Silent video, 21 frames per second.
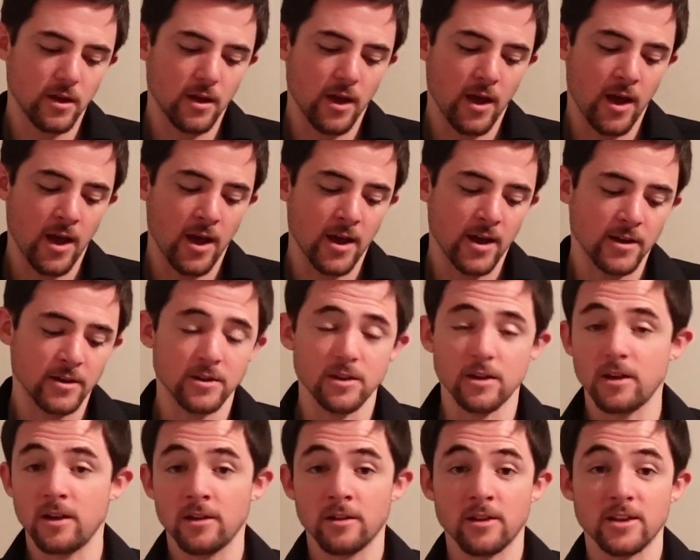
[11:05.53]
And
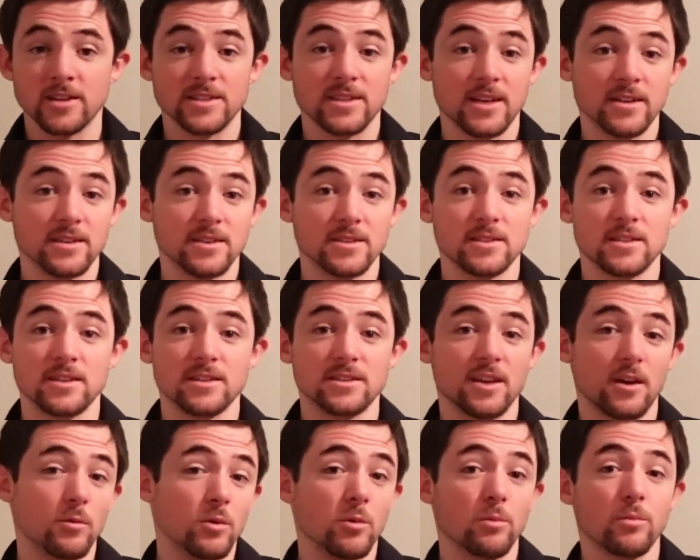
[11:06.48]
in the sentences
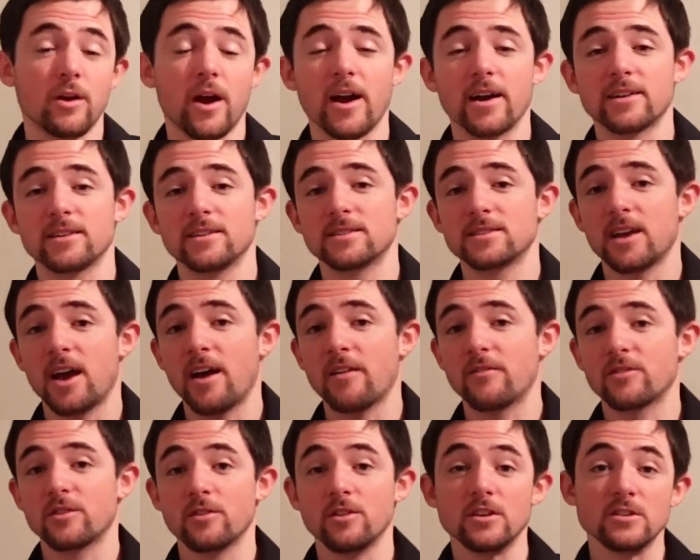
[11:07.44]
that we'll practice
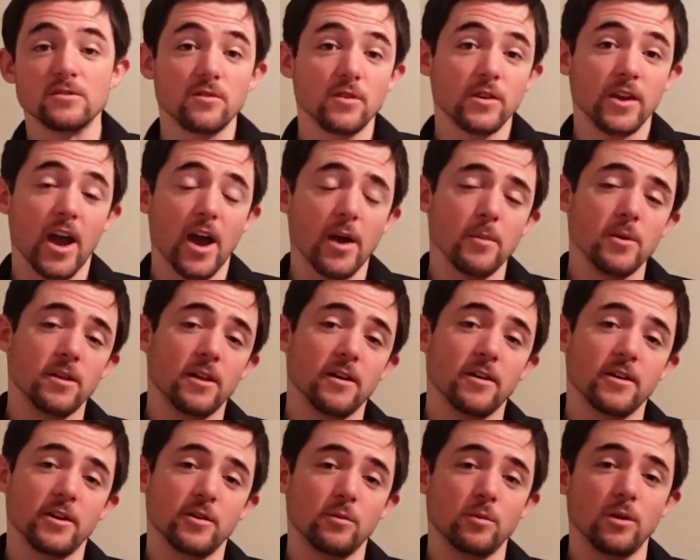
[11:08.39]
after this
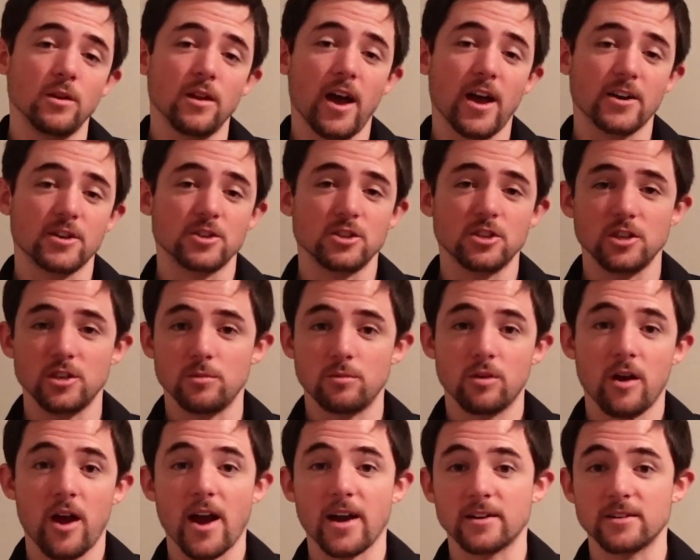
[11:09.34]
vocabulary, we'll actually
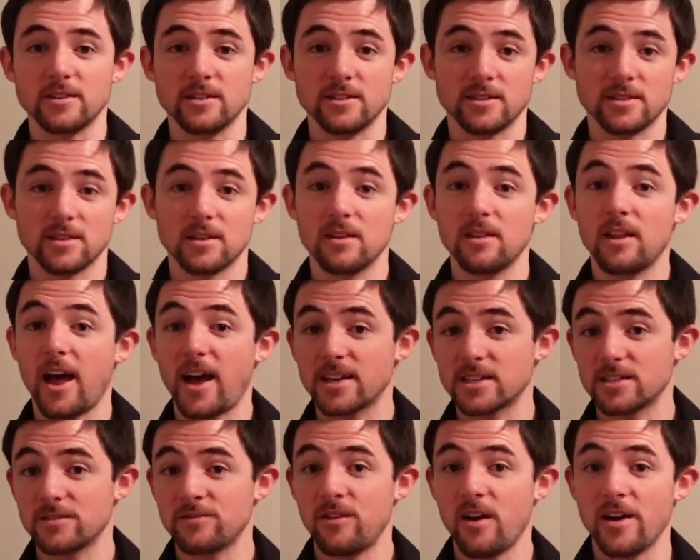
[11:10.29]
practice
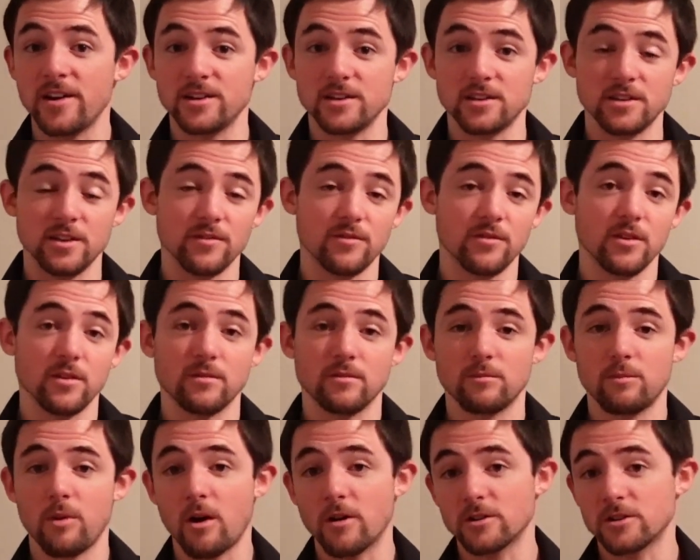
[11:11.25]
classifying different
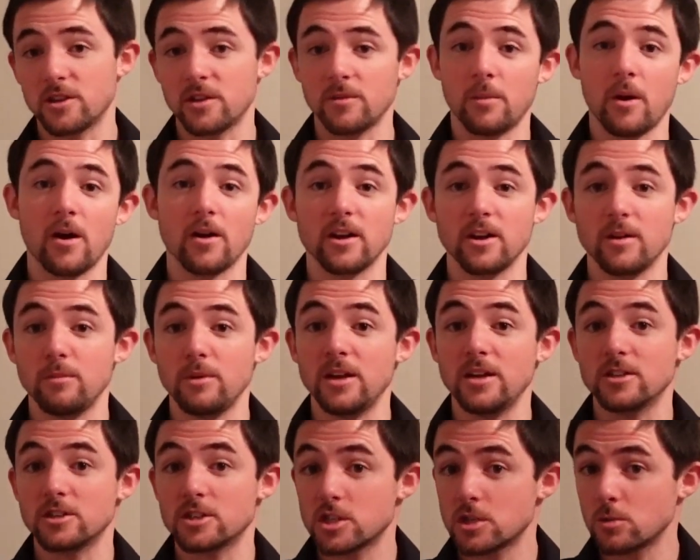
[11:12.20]
parts of the body being
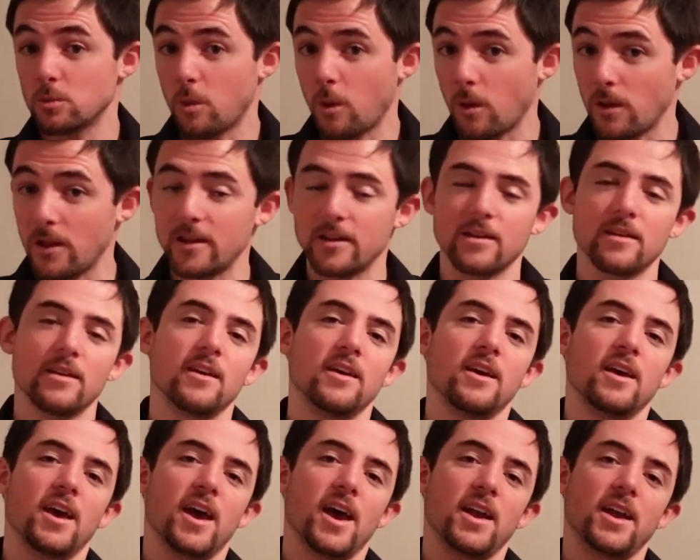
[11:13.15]
swollen
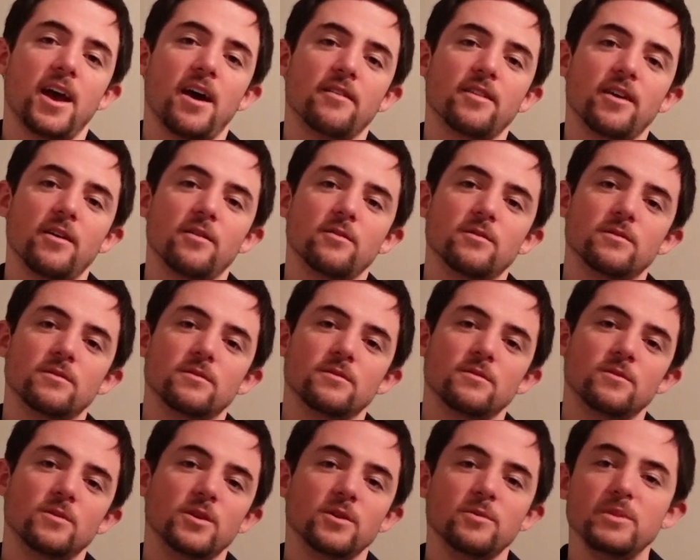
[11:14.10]
and how that
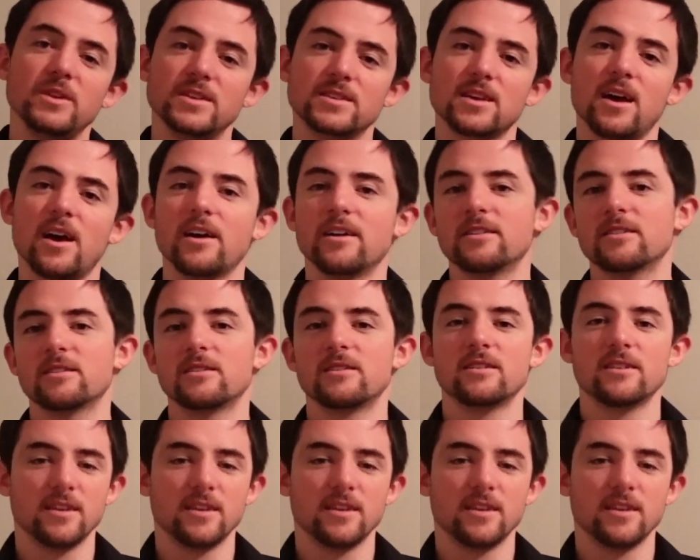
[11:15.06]
would be signed.